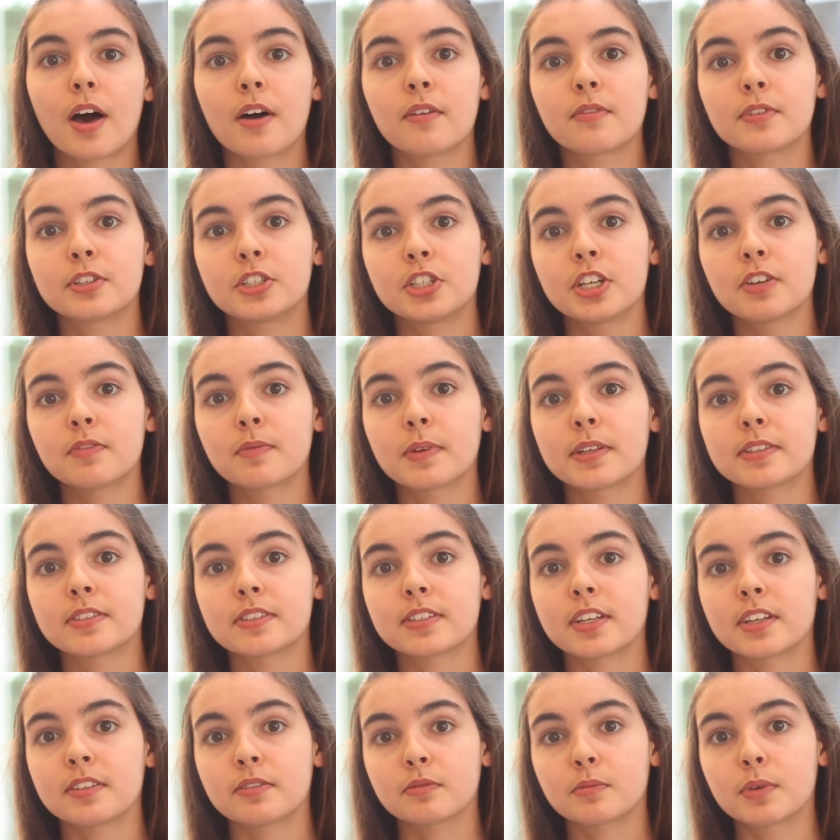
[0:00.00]
achievements
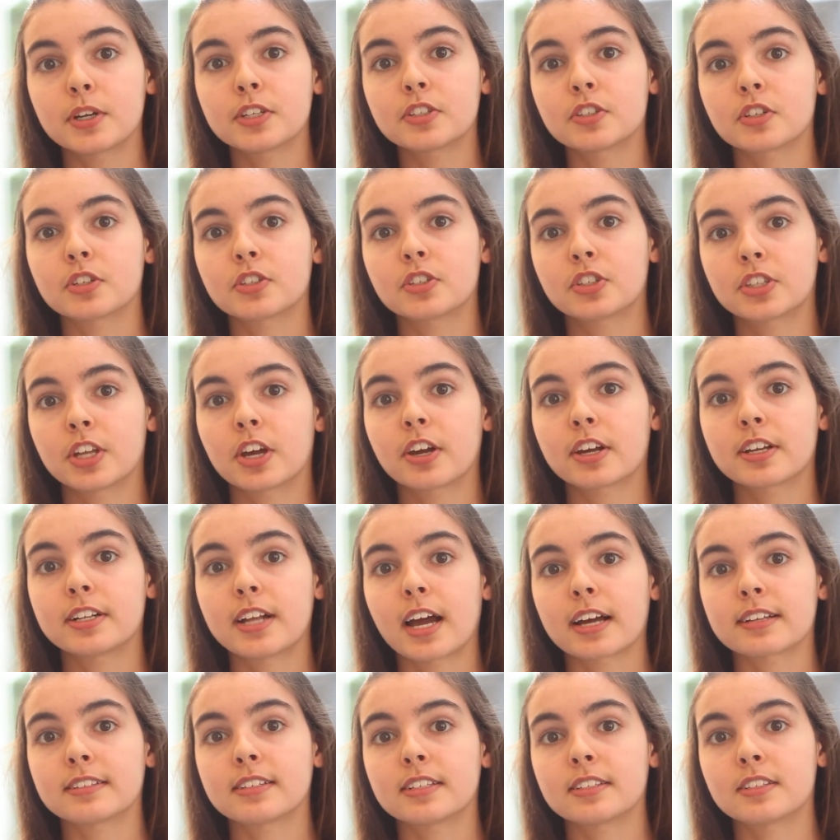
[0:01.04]
and research they're
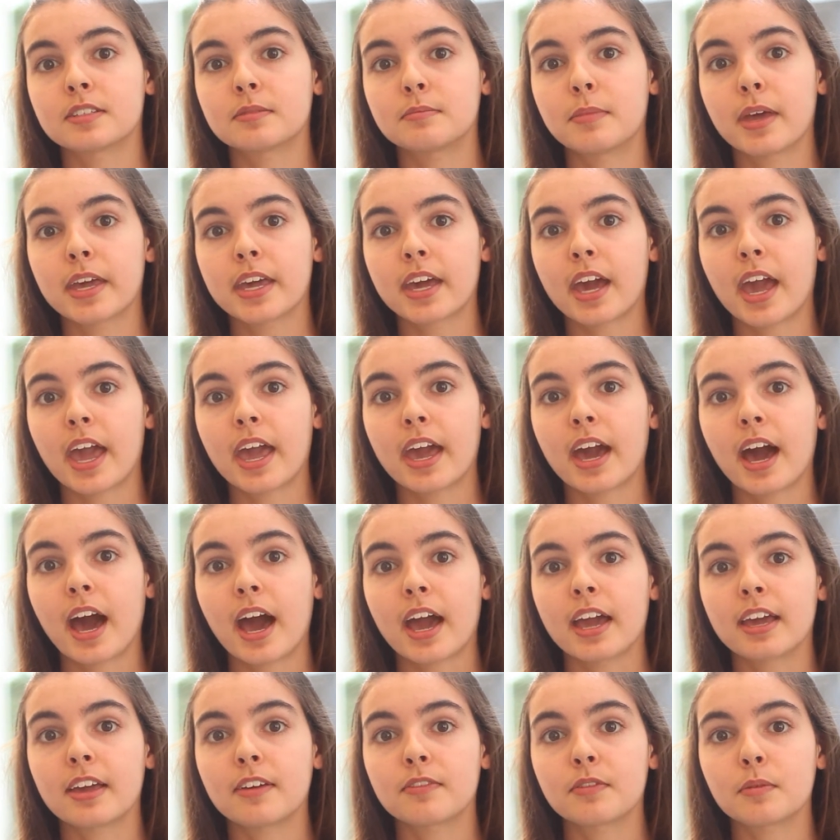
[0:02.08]
conducting to make
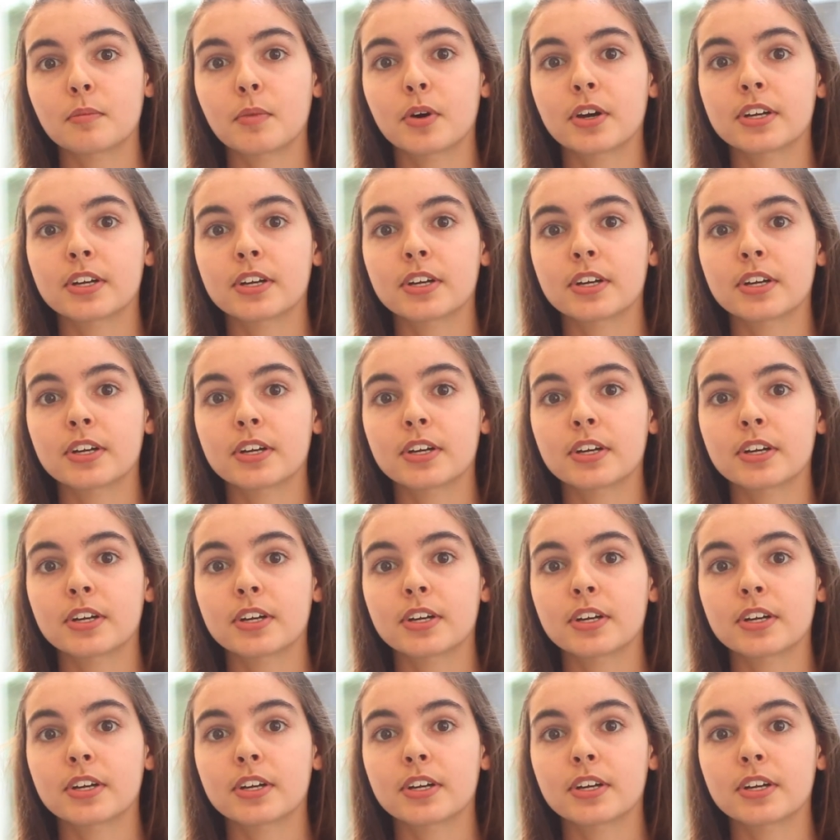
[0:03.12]
AI even more